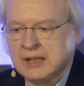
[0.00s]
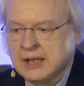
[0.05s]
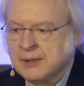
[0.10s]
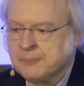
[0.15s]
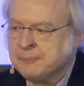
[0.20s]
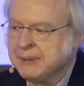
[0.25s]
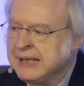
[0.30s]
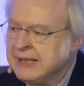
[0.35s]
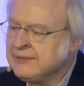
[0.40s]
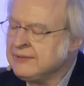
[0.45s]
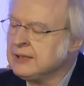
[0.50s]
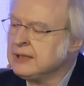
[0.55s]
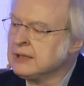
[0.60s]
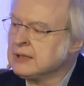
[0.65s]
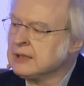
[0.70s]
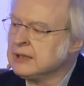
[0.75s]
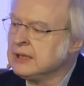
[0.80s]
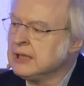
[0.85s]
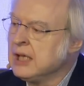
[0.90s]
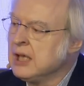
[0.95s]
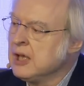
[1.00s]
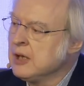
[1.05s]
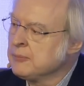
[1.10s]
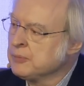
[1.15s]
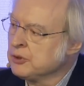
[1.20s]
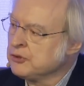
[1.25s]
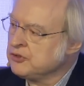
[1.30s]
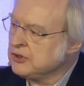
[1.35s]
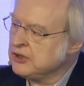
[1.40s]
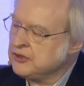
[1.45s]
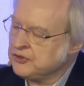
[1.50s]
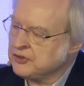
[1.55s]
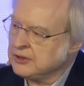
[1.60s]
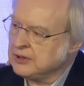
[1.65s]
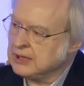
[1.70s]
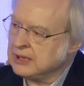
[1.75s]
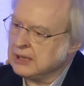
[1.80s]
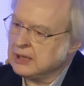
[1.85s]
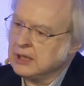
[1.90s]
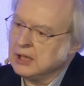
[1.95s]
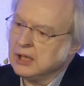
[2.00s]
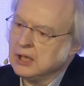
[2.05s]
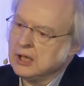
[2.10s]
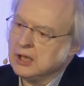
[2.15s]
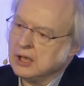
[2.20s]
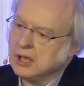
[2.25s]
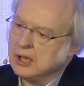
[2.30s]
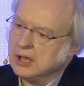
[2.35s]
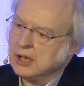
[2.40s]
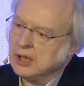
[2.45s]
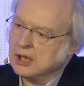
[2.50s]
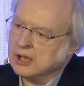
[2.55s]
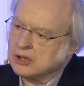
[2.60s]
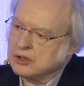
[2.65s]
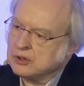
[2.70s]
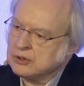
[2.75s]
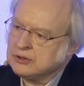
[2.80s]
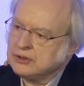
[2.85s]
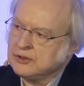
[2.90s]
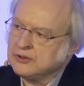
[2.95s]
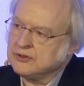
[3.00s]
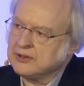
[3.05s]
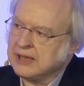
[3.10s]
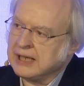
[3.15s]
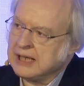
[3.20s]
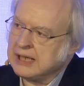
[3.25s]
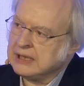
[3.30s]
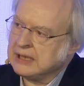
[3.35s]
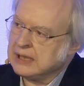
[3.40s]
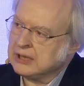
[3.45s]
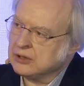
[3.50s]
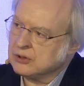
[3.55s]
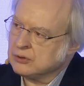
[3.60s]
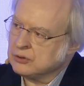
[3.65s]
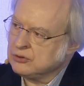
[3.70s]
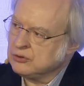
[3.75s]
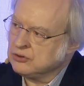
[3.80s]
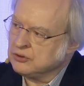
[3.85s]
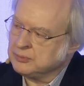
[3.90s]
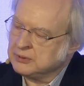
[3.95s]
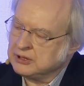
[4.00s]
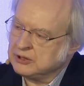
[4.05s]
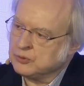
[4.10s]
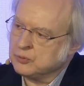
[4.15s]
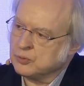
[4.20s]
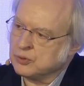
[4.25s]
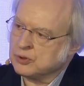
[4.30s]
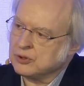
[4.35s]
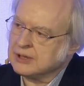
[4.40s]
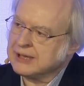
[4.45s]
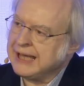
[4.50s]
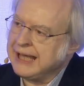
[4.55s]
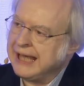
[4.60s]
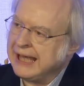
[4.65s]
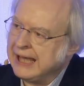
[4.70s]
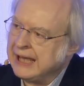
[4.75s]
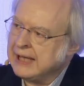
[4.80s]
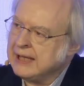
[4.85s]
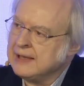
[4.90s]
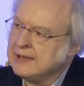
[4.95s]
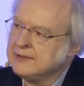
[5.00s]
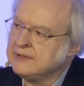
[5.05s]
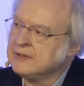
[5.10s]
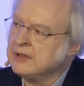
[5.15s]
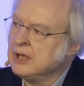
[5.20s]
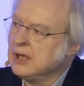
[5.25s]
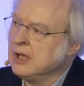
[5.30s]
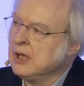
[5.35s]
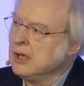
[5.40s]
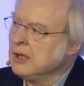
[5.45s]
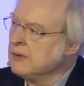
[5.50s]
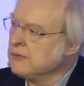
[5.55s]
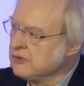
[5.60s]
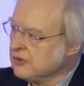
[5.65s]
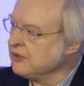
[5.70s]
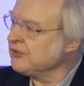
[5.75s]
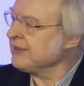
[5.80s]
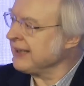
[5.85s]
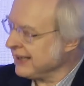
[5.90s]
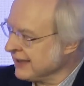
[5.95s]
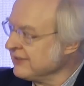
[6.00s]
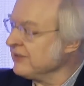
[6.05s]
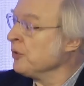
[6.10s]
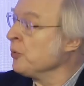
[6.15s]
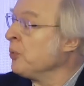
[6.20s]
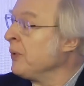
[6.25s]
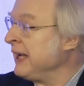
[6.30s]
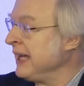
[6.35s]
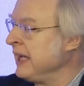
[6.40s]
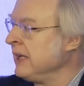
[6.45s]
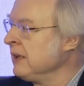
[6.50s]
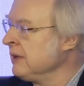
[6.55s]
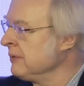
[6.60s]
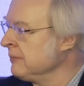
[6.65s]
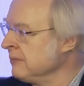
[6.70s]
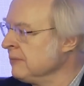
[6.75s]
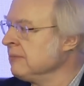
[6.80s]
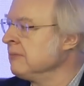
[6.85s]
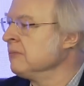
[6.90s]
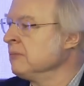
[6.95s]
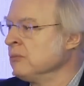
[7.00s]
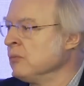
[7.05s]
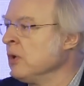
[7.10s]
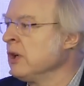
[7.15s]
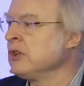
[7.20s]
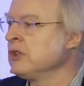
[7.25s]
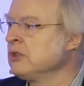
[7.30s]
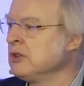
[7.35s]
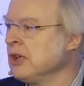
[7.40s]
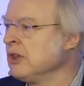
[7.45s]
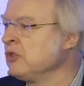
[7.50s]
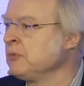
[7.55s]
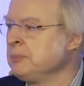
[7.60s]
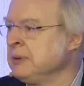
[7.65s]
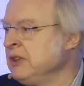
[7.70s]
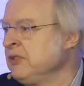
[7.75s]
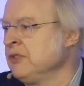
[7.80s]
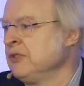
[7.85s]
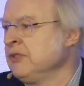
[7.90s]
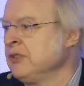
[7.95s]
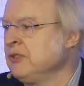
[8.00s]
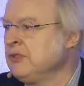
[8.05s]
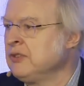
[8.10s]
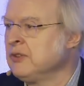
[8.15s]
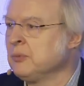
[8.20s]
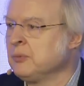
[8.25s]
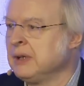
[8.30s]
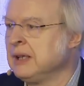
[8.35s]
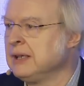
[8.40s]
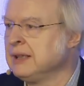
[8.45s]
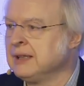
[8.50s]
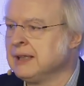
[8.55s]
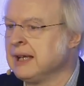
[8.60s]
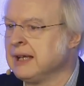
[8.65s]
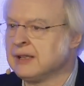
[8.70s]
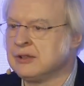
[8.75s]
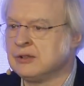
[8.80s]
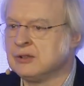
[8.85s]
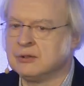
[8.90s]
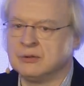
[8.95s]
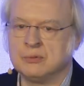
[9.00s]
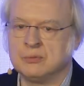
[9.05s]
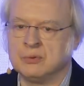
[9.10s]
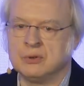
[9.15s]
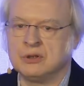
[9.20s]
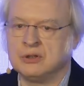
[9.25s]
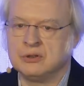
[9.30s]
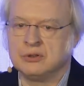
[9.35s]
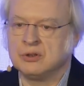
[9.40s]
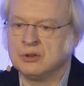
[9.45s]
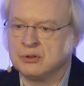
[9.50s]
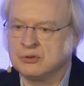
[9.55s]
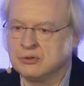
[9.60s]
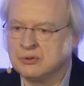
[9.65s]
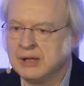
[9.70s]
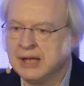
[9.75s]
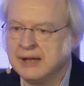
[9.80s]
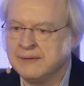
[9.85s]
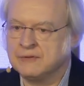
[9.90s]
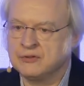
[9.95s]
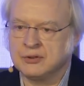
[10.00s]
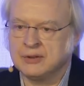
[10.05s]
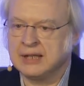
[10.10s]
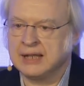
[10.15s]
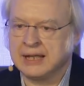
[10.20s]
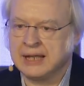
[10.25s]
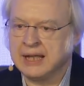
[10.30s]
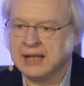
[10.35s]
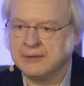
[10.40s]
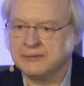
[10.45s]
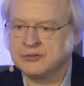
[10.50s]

basically positioning good design and good usability work as just like the way one does business. Just the way, like you have to like have